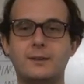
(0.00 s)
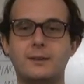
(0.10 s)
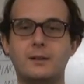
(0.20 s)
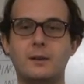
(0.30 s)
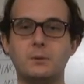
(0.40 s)

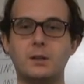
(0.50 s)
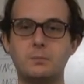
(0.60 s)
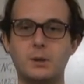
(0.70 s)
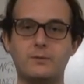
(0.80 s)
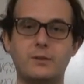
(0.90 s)
And I'm going to
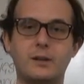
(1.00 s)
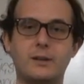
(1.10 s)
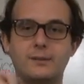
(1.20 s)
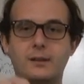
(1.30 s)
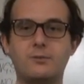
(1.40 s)
put
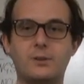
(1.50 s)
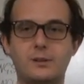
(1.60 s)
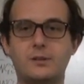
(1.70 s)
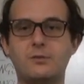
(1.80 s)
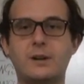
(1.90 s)
various
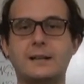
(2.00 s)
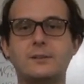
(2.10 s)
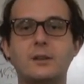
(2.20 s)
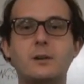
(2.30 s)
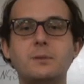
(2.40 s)
different
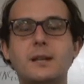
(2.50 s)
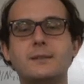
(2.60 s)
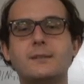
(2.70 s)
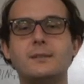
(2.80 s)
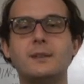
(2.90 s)
diffraction
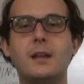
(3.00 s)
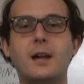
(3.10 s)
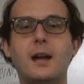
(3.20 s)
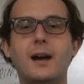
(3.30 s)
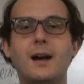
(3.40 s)
objects
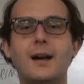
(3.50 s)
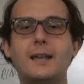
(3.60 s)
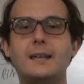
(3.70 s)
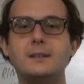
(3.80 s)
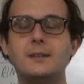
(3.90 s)

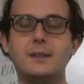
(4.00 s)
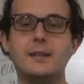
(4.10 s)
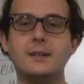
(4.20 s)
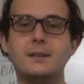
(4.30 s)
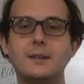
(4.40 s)
into
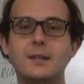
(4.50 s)
the